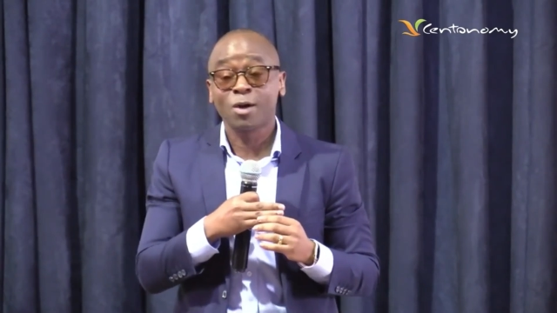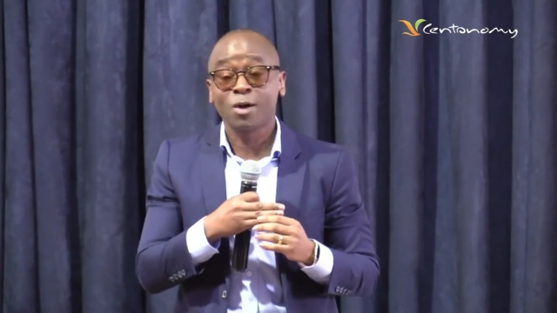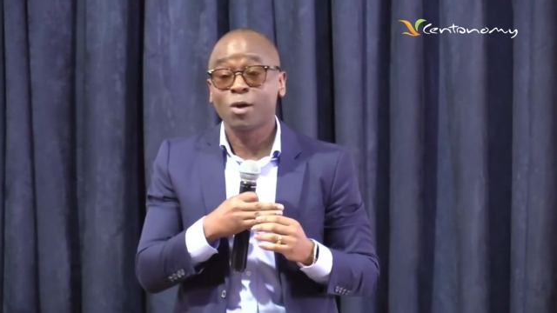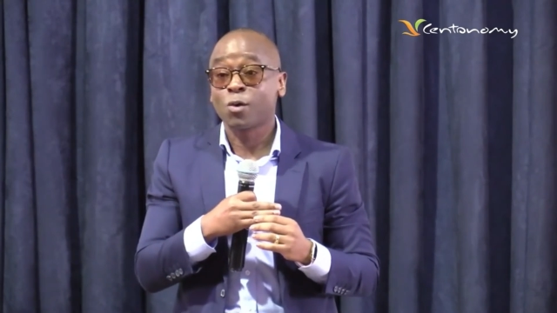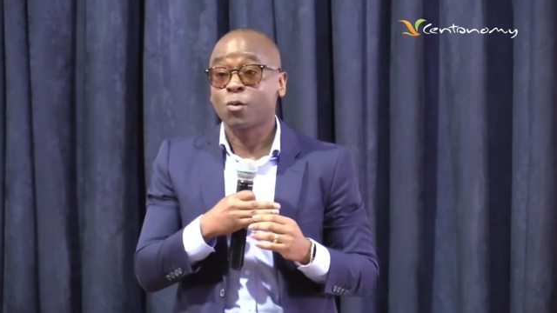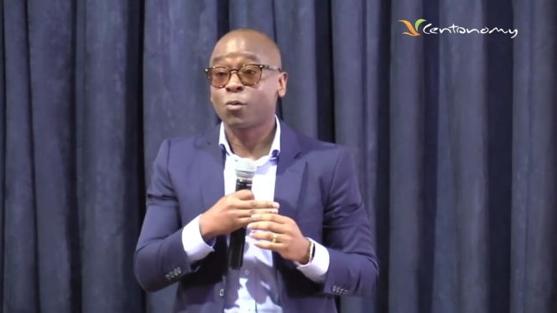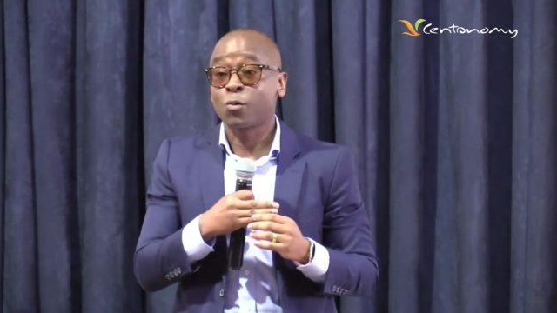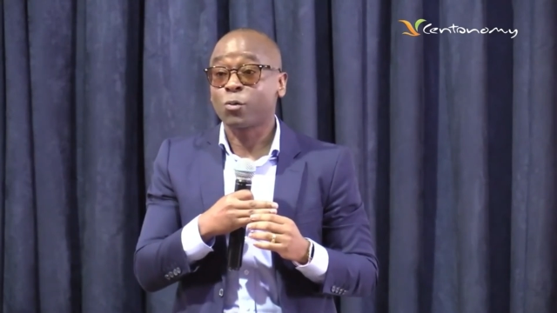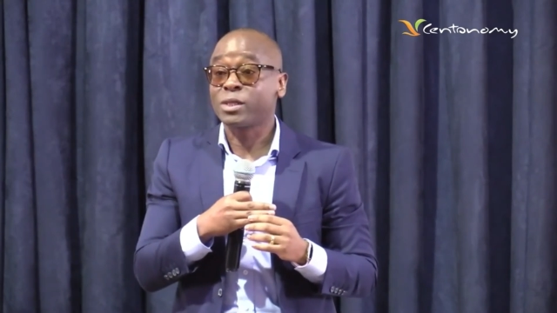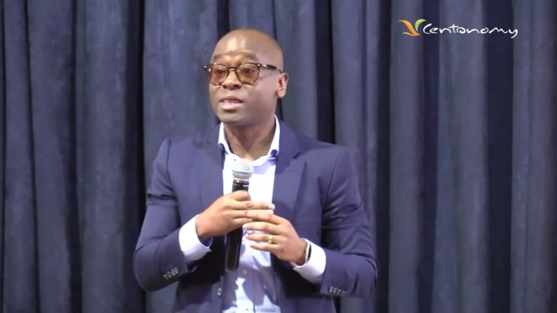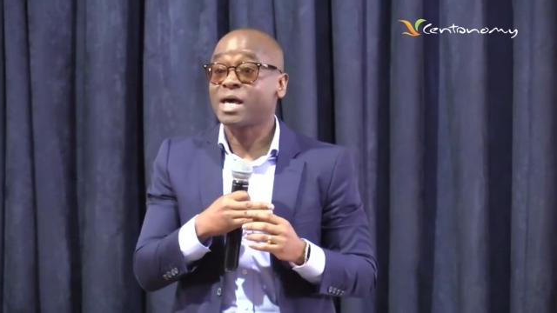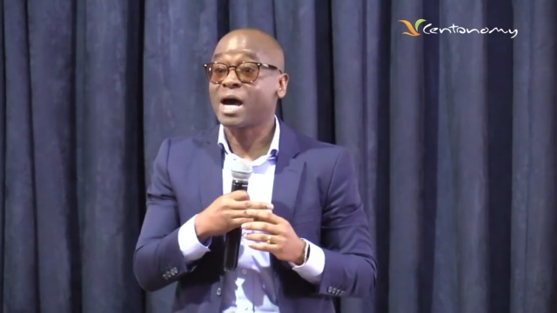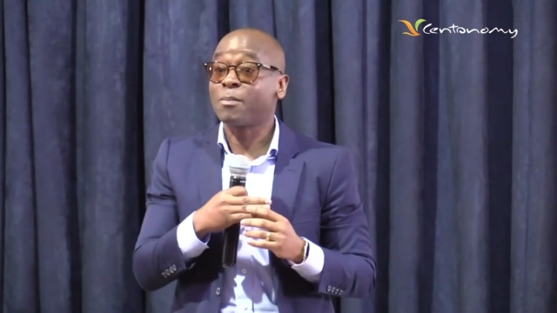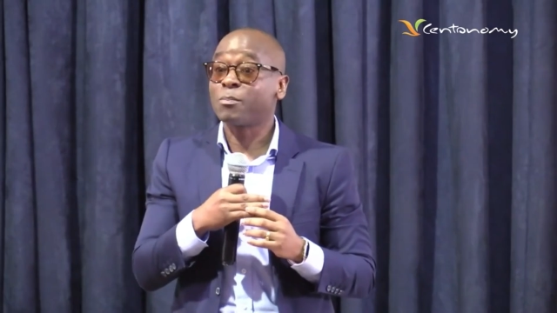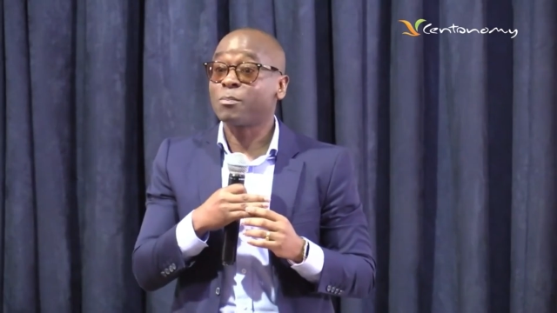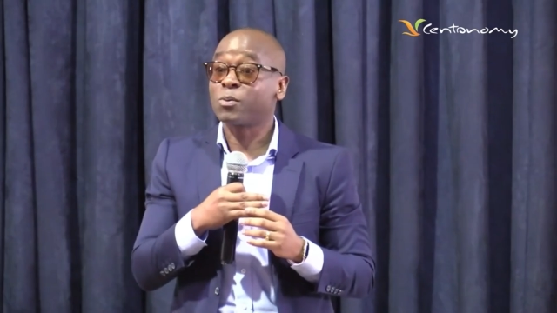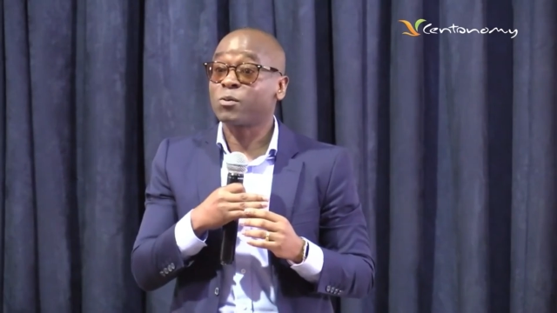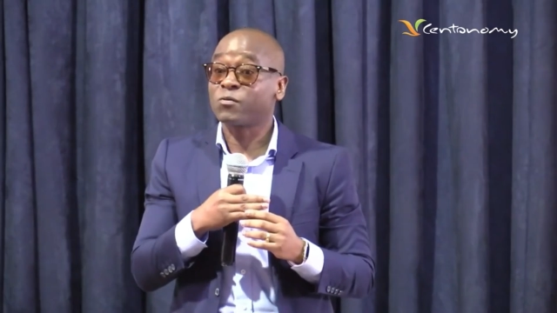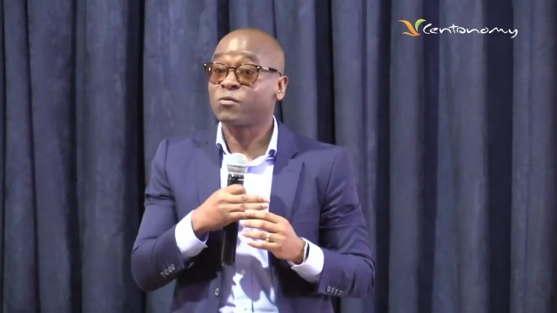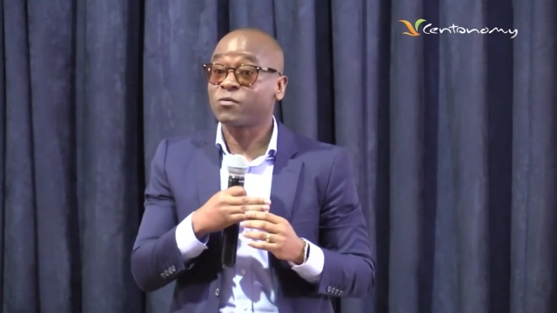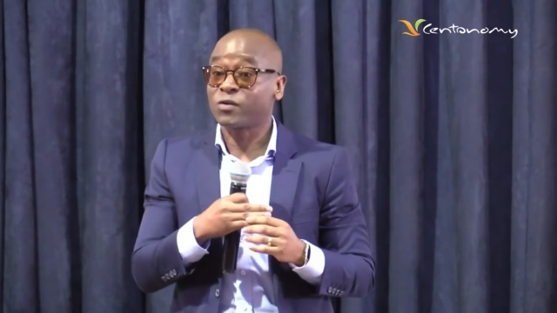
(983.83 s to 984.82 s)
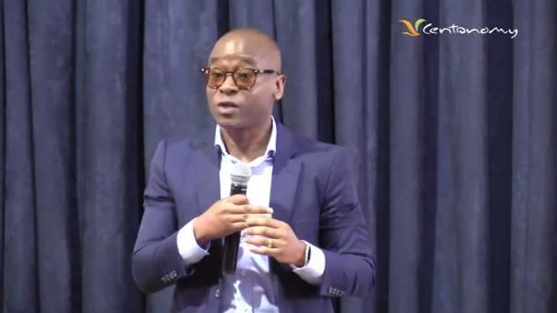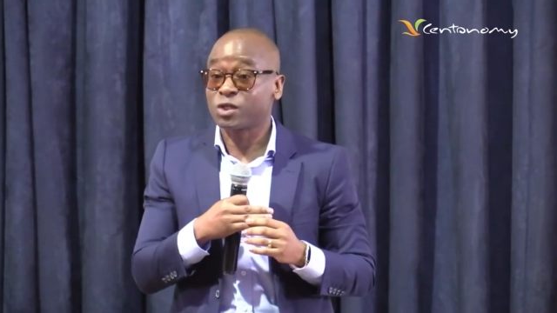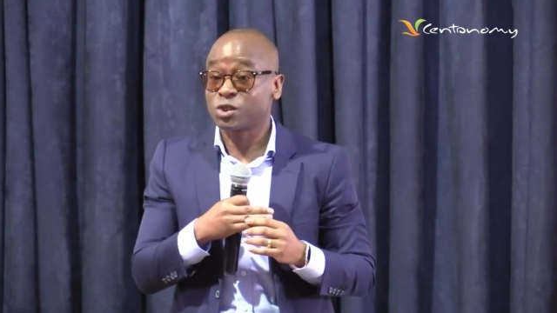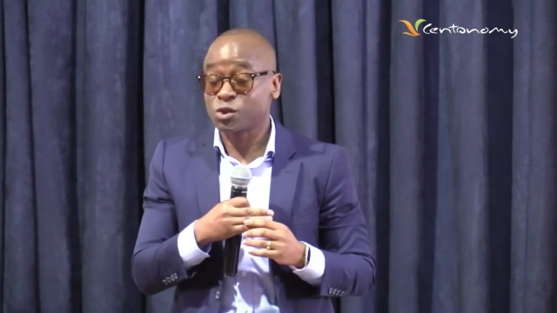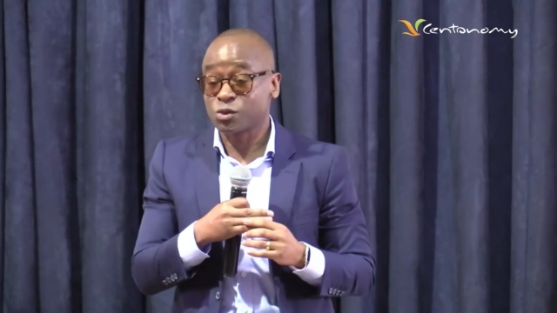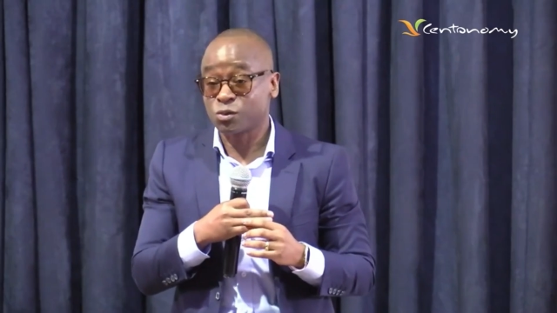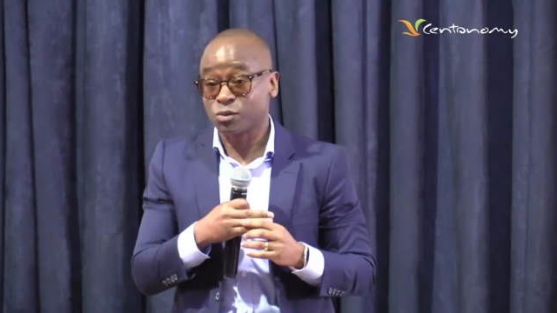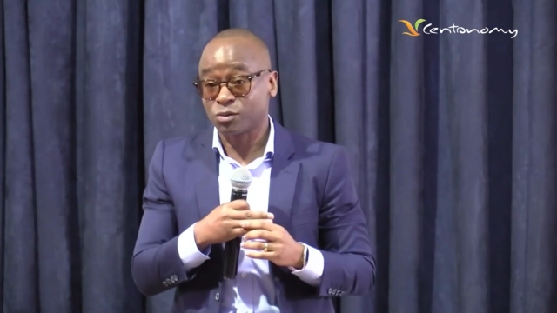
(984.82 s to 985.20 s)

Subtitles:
with a professional.